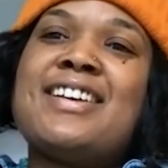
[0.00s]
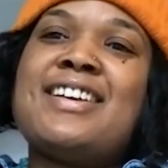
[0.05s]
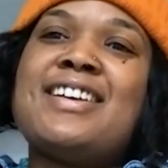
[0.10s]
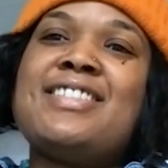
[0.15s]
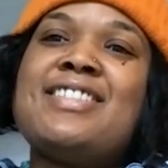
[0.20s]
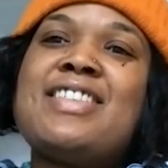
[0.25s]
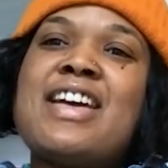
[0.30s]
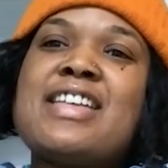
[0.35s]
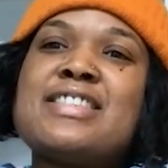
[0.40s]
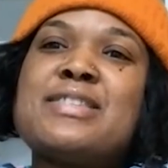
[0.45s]

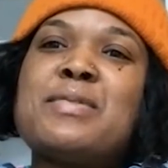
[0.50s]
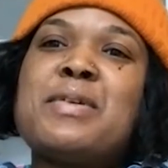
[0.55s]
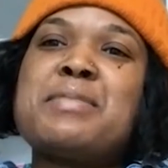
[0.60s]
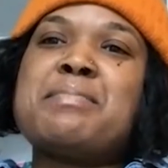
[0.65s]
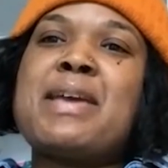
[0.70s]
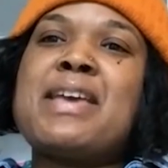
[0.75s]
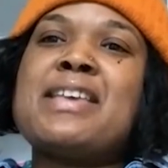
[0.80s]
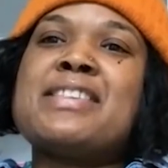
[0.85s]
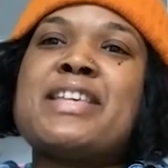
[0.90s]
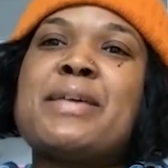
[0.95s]
That's what
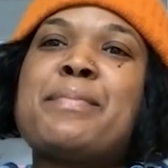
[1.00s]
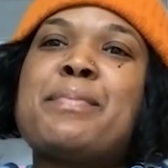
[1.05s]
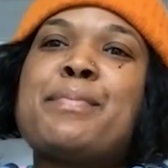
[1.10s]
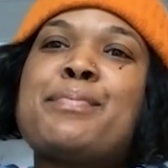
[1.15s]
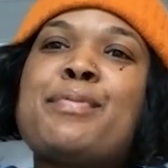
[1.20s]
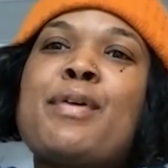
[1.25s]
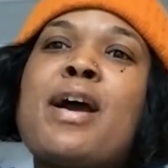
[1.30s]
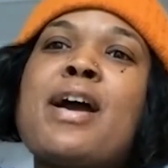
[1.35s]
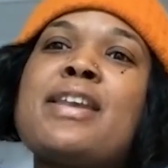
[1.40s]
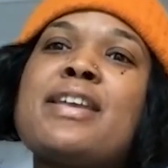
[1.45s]
makes up a
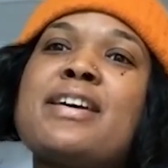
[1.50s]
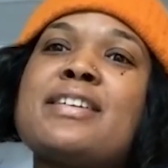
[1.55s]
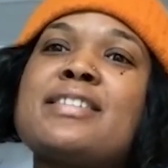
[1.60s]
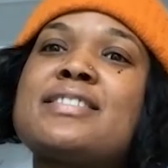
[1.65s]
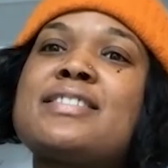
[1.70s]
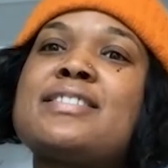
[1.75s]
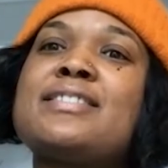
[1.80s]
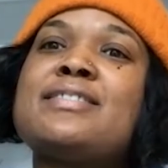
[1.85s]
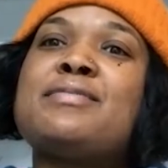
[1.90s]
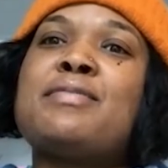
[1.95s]
product,
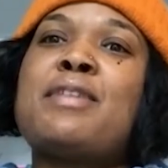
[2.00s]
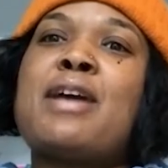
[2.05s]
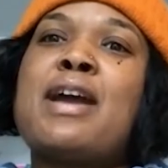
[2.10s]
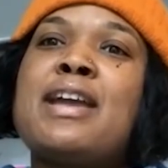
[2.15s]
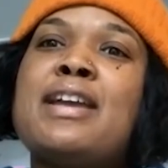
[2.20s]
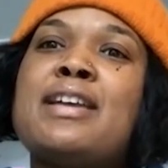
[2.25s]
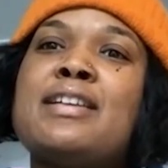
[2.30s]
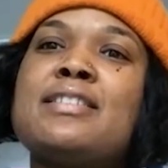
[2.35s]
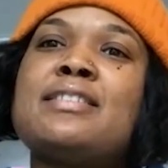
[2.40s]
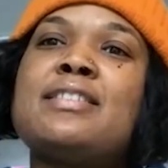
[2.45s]
right?